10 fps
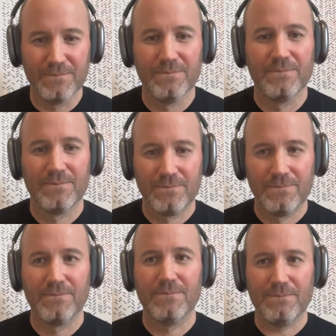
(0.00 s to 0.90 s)

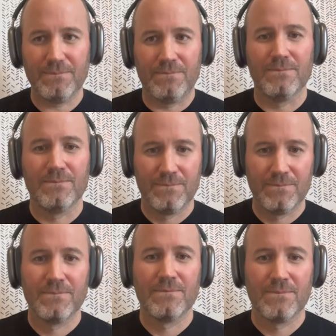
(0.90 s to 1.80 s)

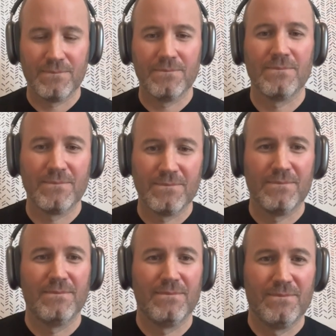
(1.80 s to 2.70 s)

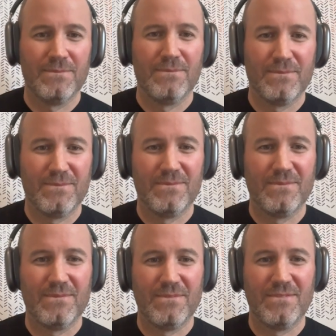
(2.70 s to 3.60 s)

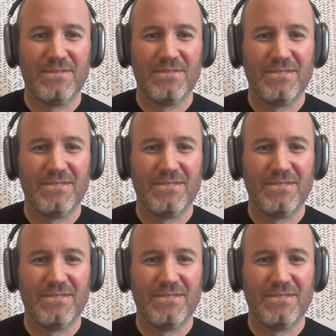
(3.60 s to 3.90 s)
[no speech]